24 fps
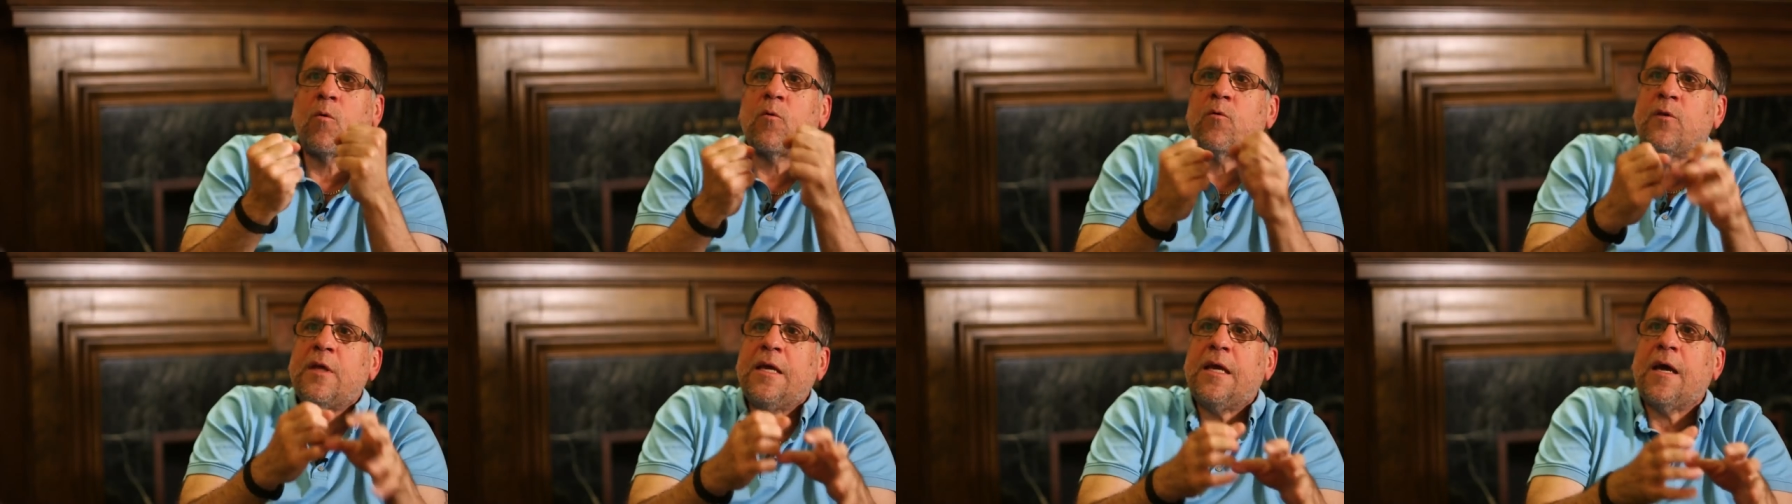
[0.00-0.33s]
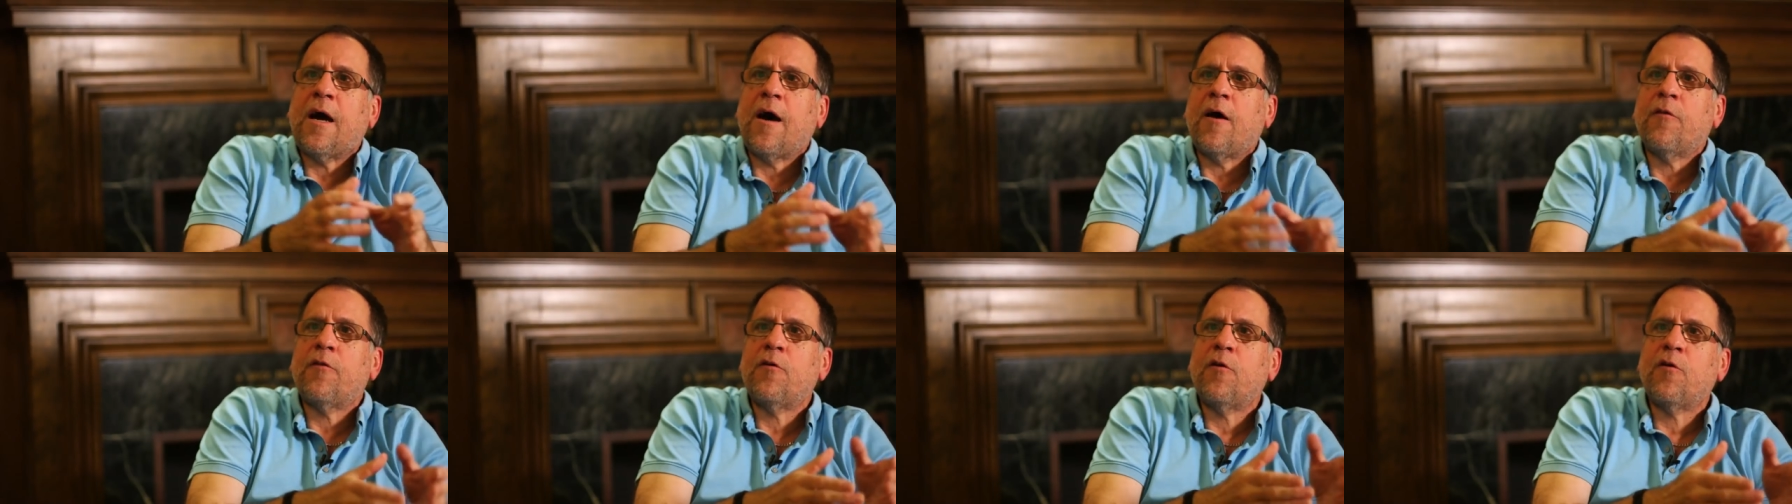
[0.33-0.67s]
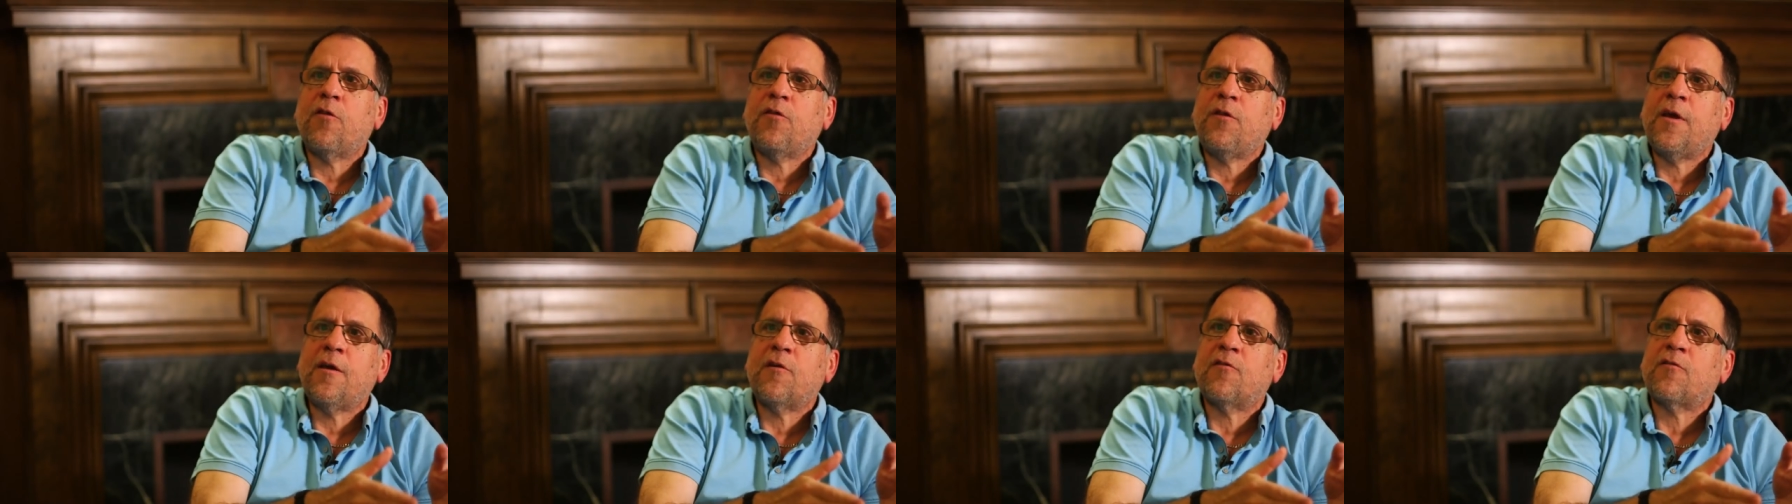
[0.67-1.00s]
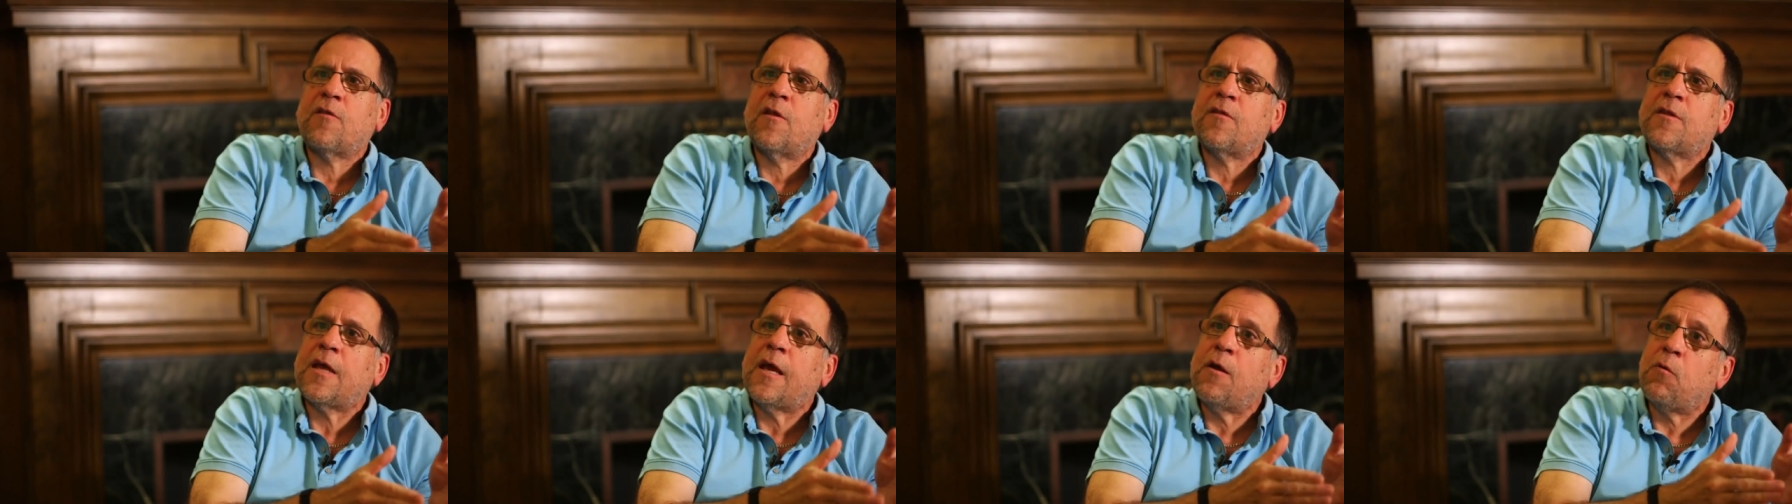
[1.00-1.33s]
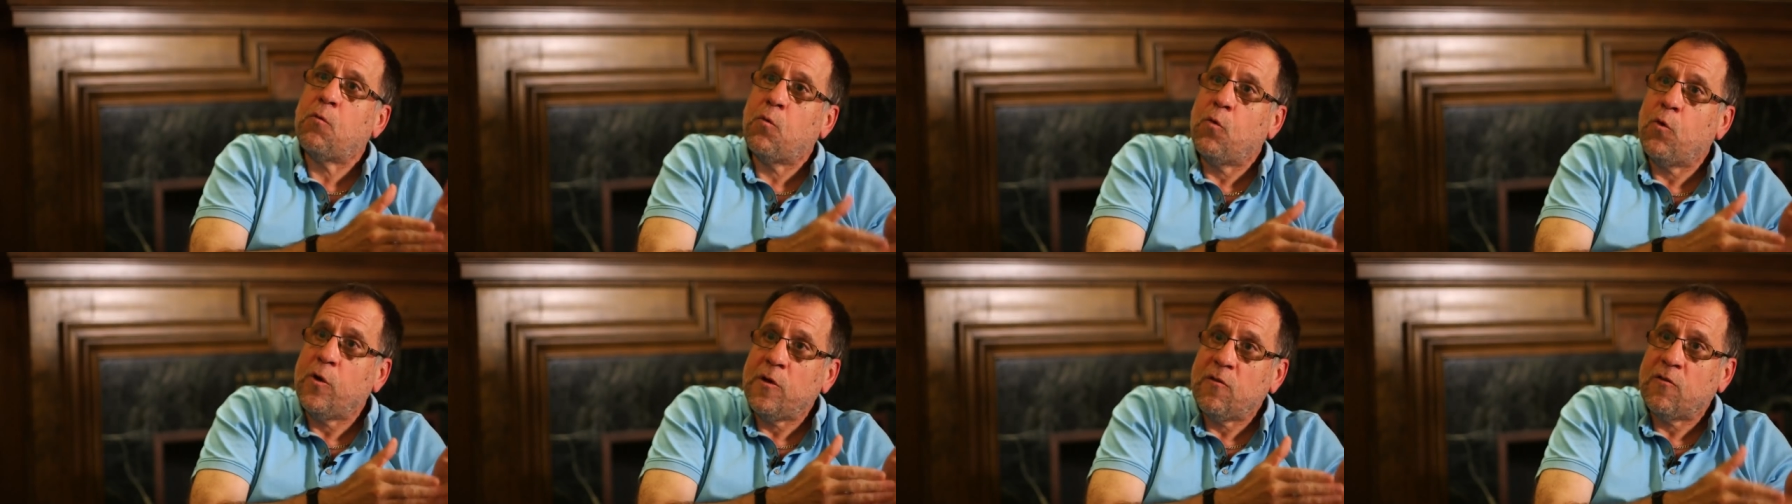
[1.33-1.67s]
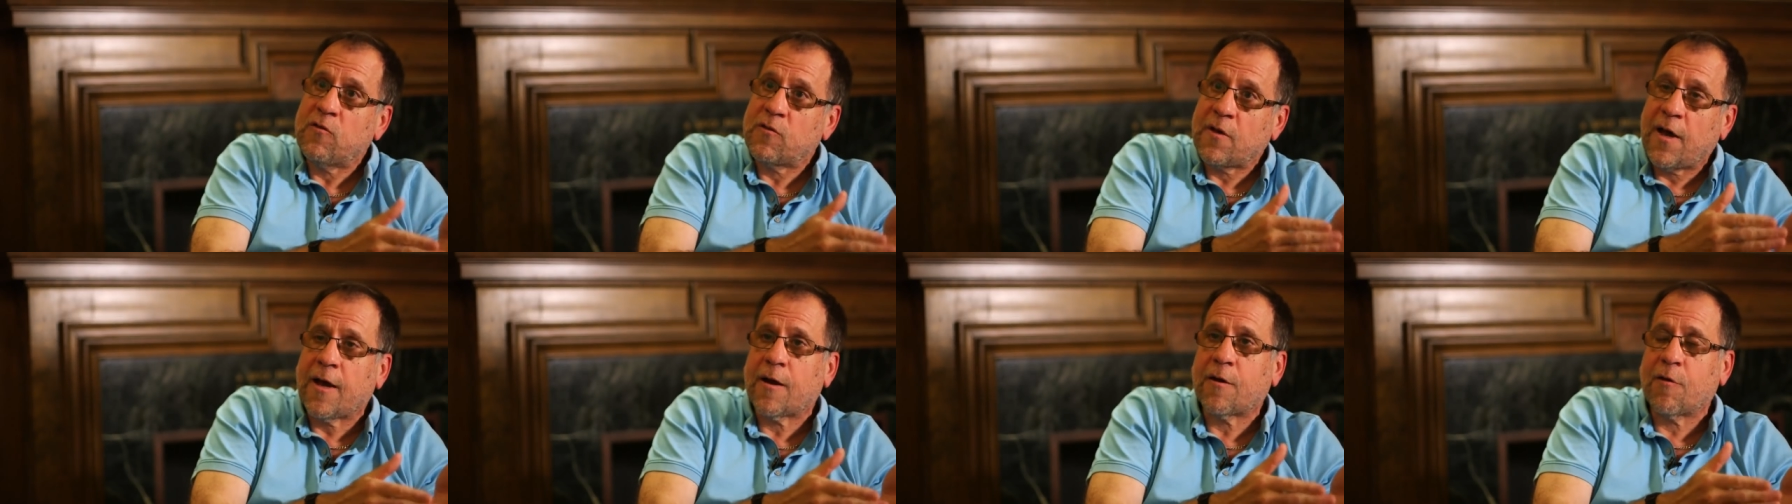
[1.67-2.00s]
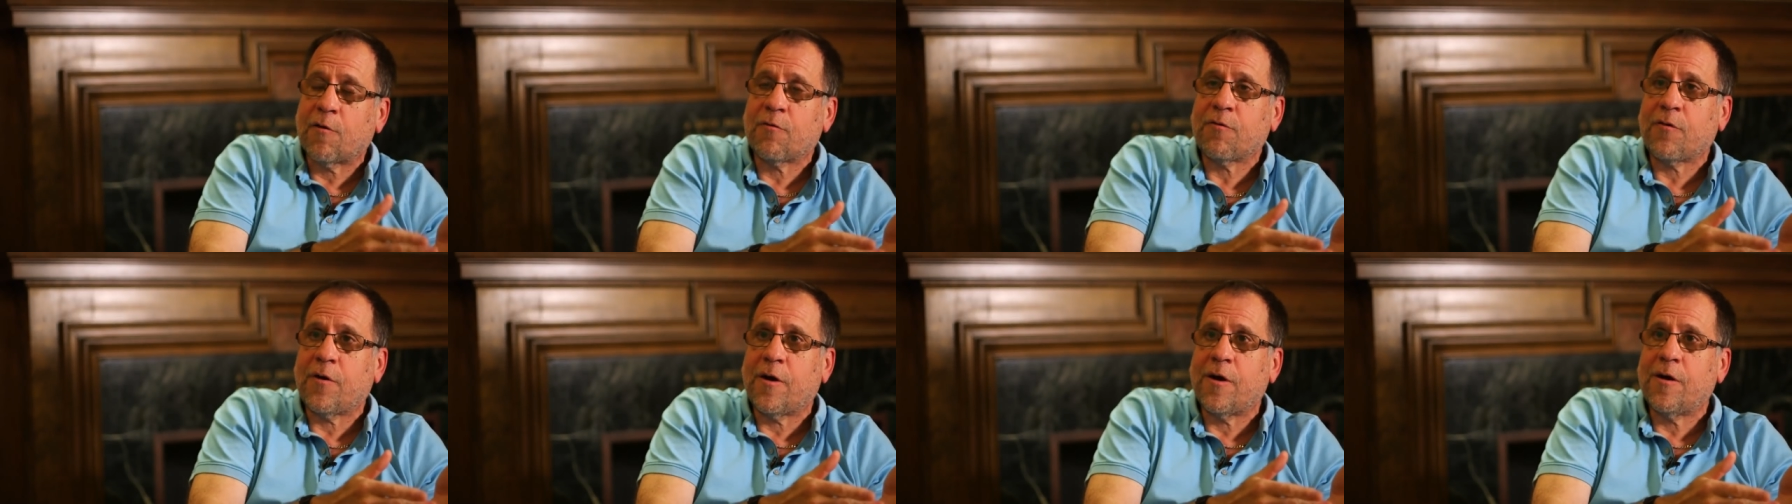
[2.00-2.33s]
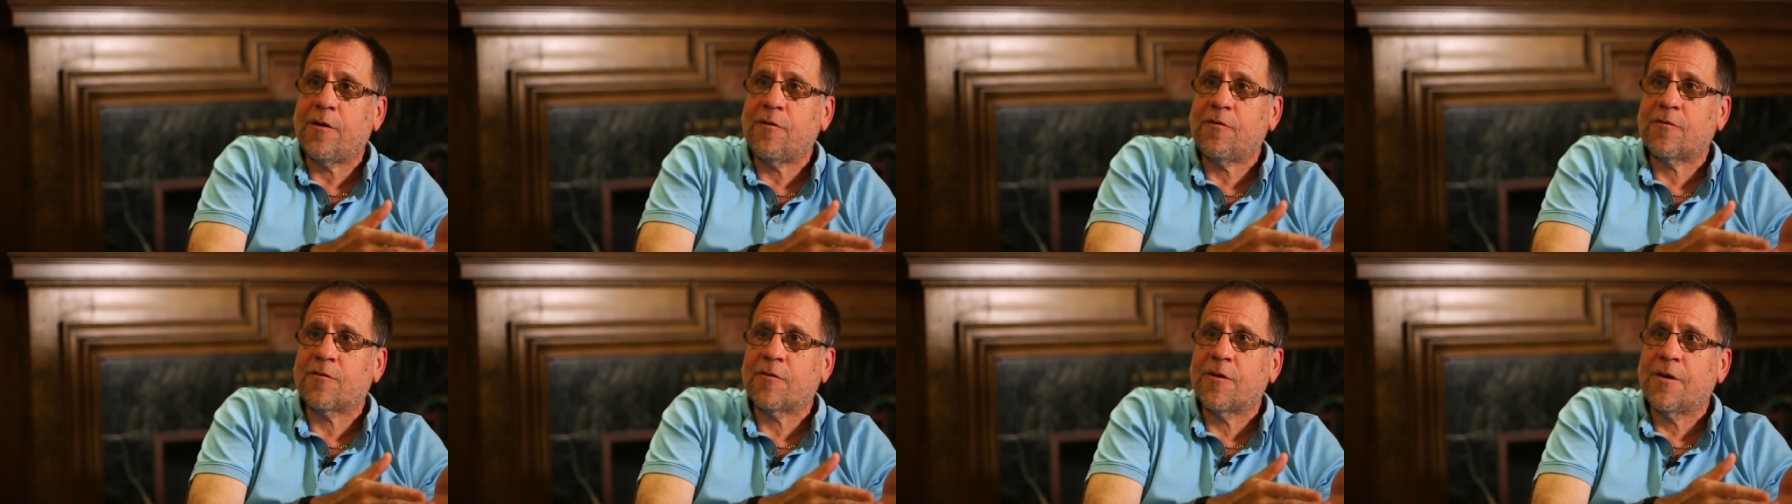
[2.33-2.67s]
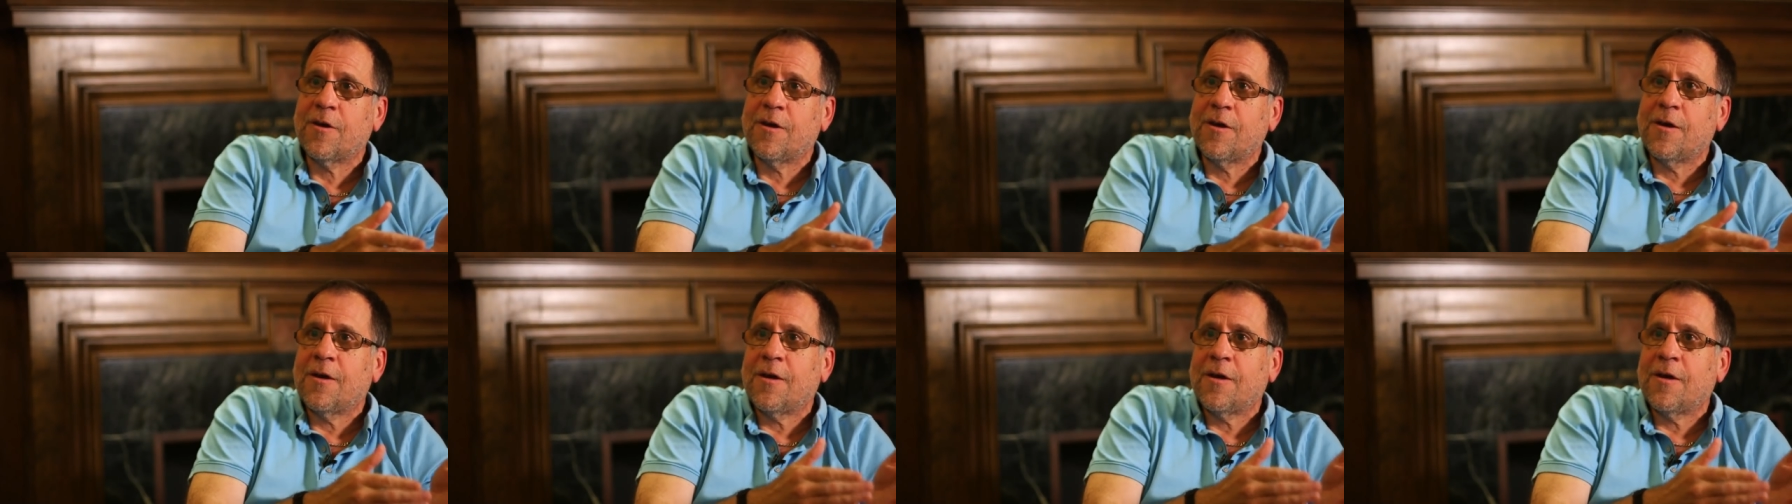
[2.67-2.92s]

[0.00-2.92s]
the other things that they would sacrifice